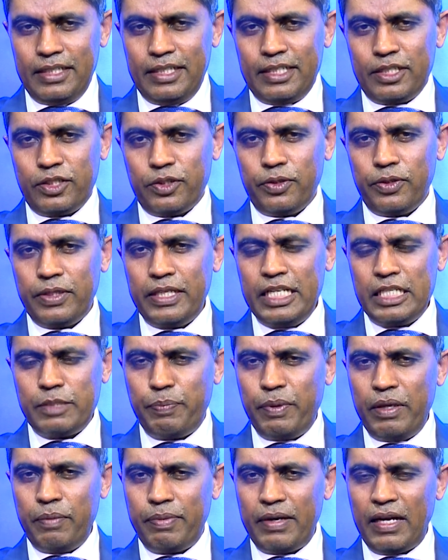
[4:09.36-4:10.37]
So these
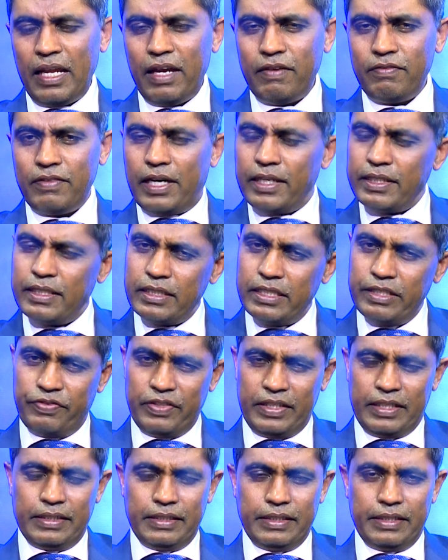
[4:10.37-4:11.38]
people have other
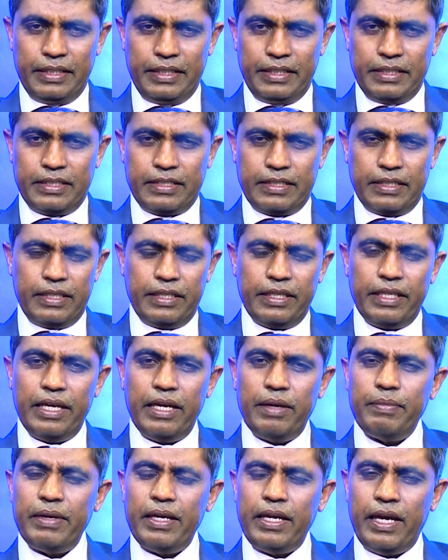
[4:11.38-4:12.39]
difficulties. They
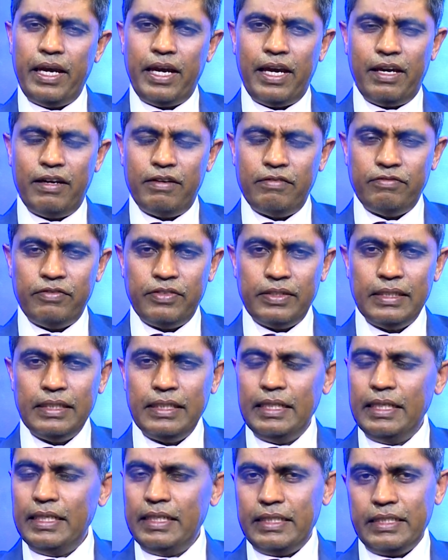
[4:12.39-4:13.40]
may have
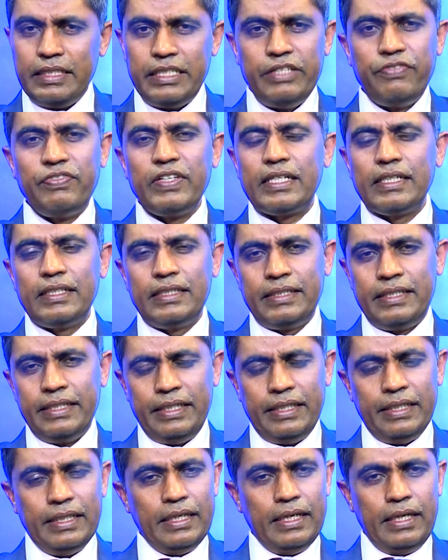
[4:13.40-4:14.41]

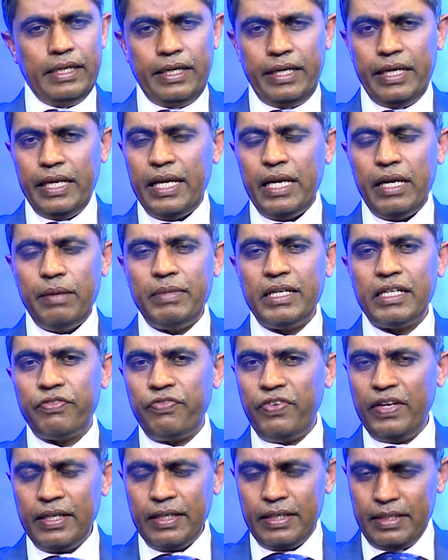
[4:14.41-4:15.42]
difficulty naming
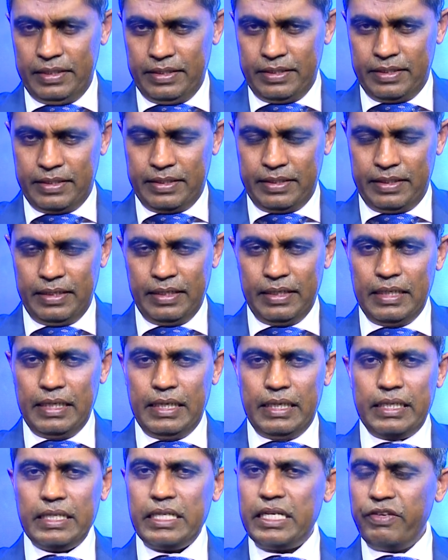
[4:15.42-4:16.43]
fingers,
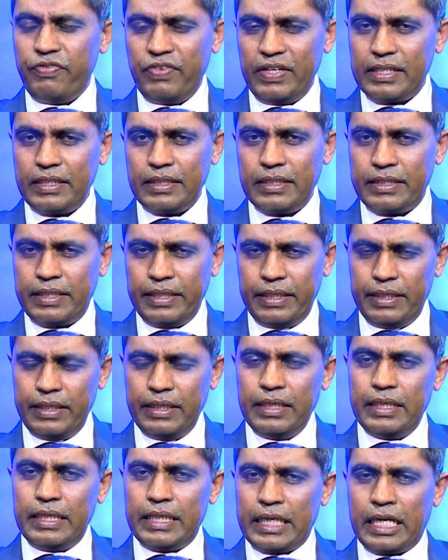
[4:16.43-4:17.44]
difficulty
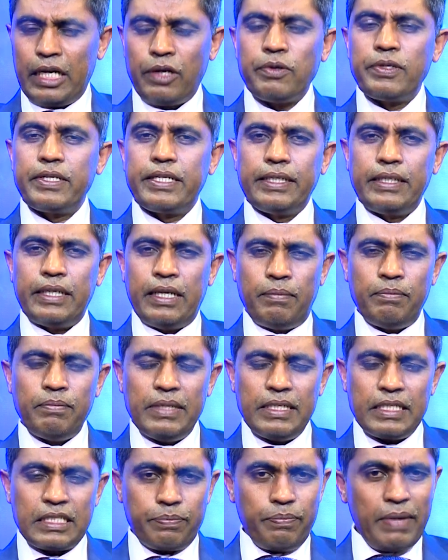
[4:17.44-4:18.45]
counting
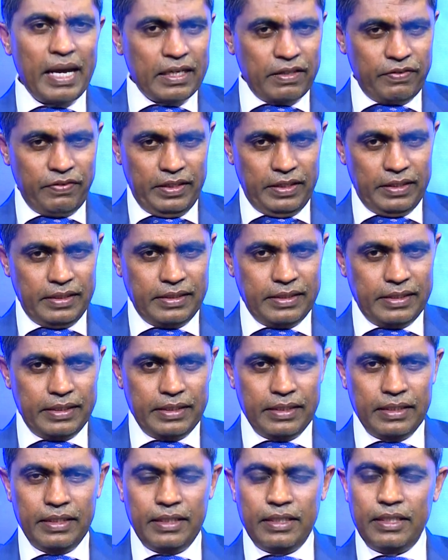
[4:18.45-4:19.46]
numbers backward,